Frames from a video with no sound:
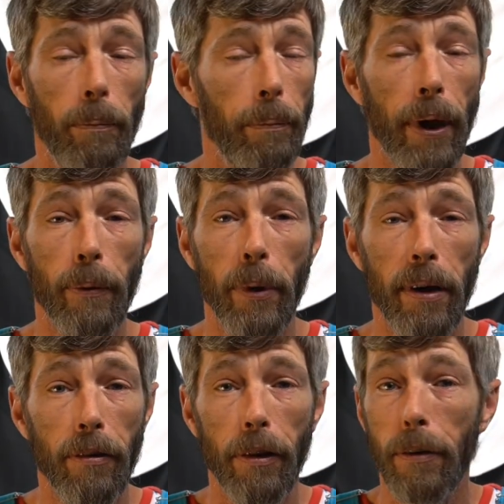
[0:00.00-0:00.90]
buy
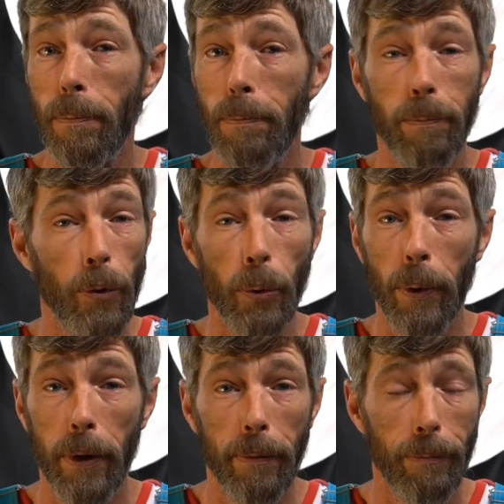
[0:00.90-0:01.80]
whatever you
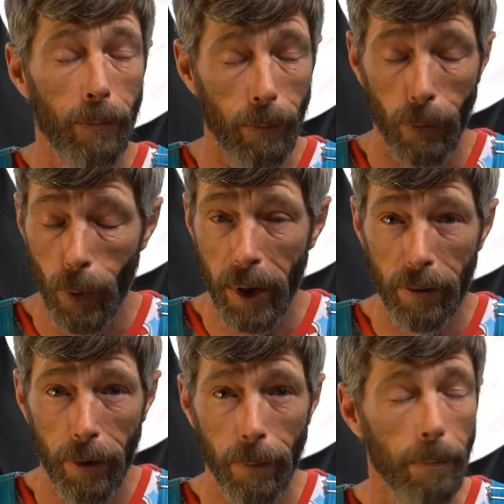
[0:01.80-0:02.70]
want,
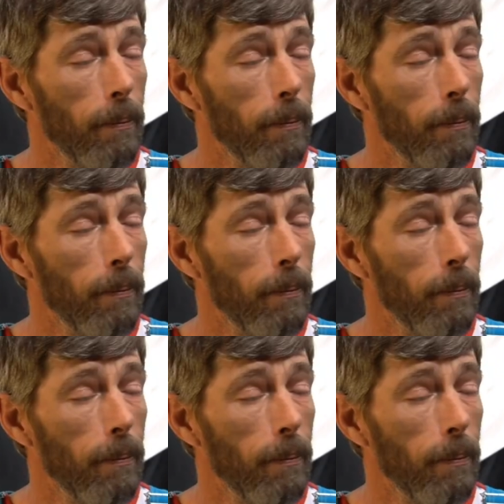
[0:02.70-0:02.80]
whatever.